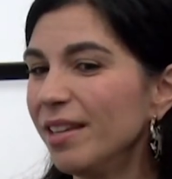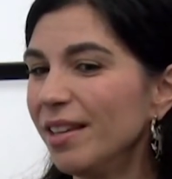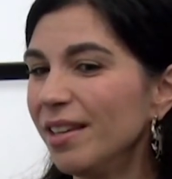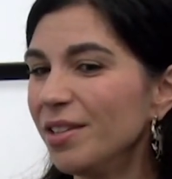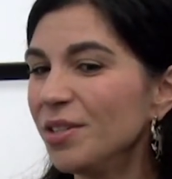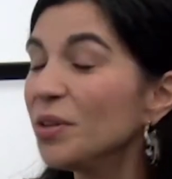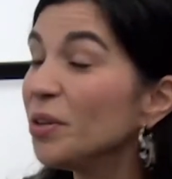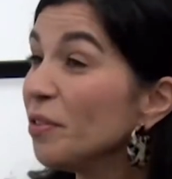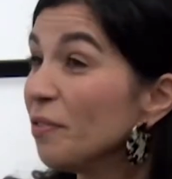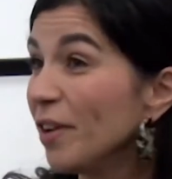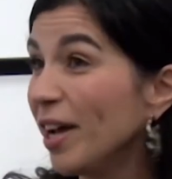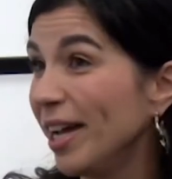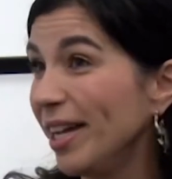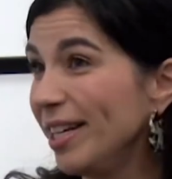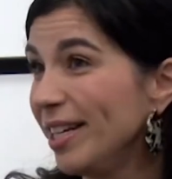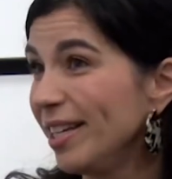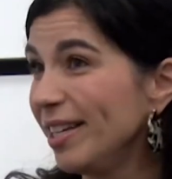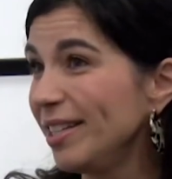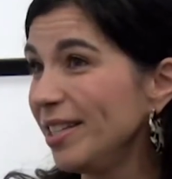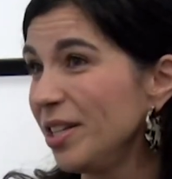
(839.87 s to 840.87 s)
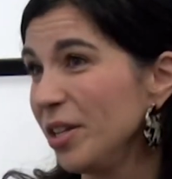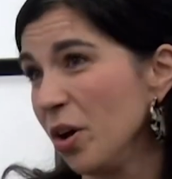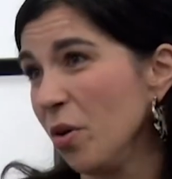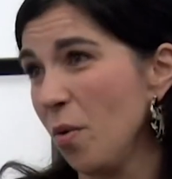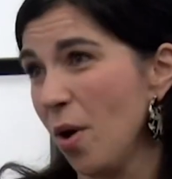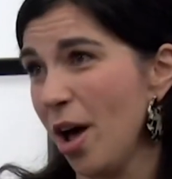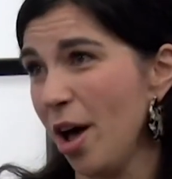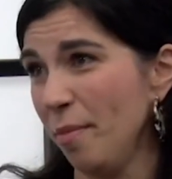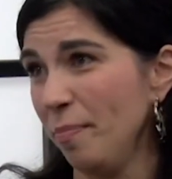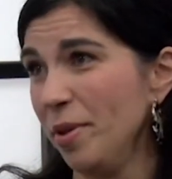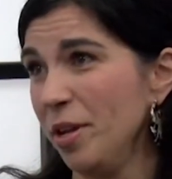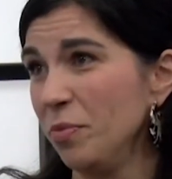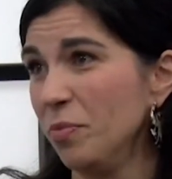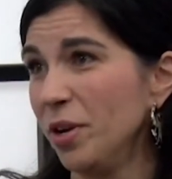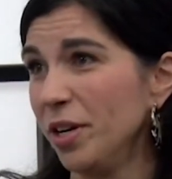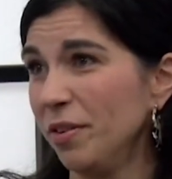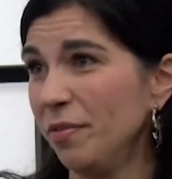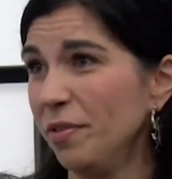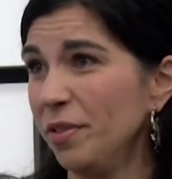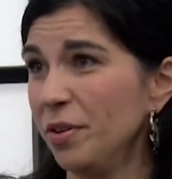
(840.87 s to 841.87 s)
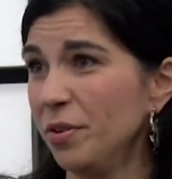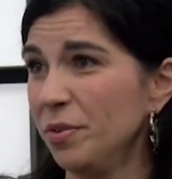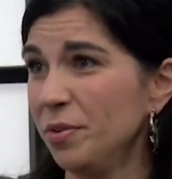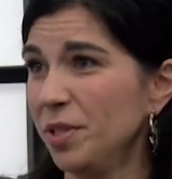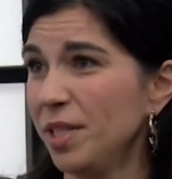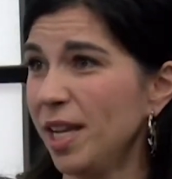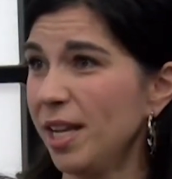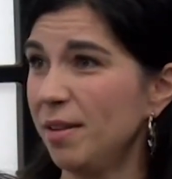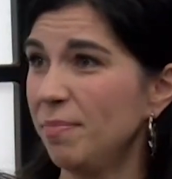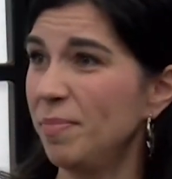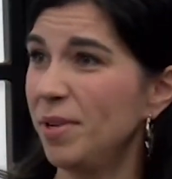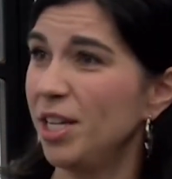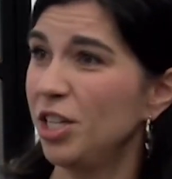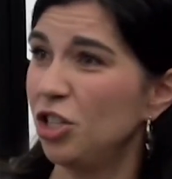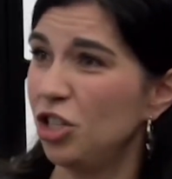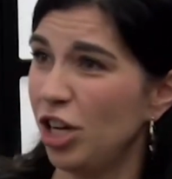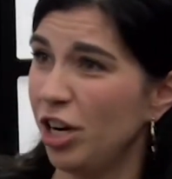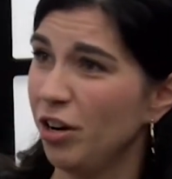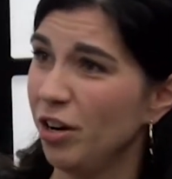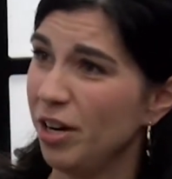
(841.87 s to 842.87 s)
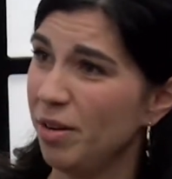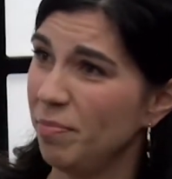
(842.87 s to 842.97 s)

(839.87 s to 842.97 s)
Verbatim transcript: certified to go up in one of those like big cherry